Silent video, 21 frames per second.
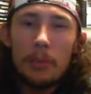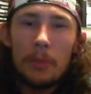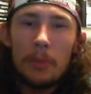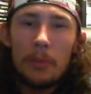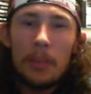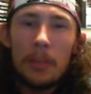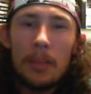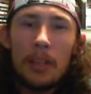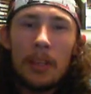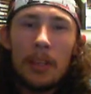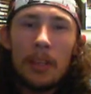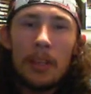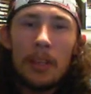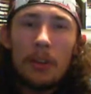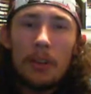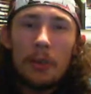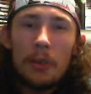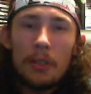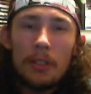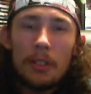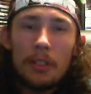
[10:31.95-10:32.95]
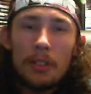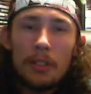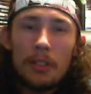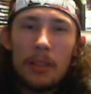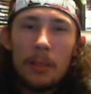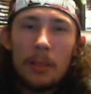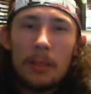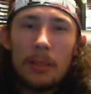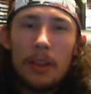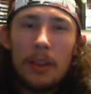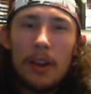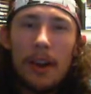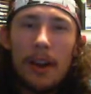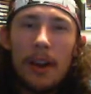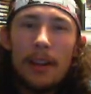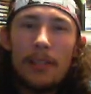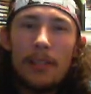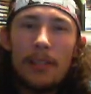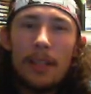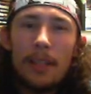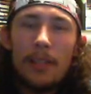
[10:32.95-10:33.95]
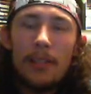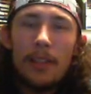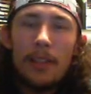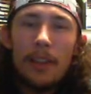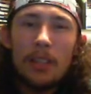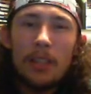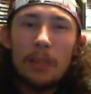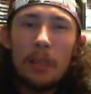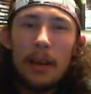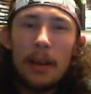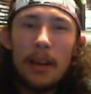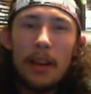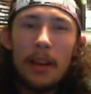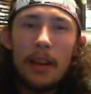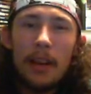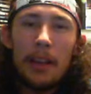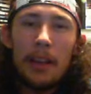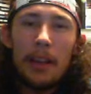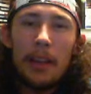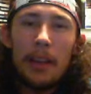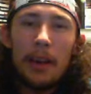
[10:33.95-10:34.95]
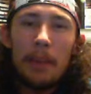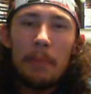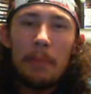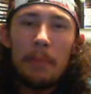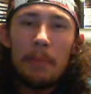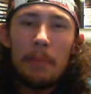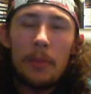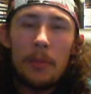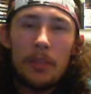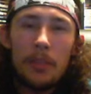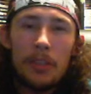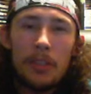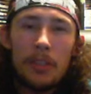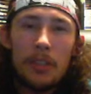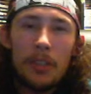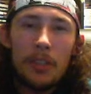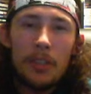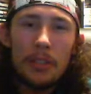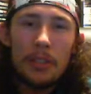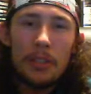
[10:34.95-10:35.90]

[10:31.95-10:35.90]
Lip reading: they're almost certainly the plurality, followed by music shirts.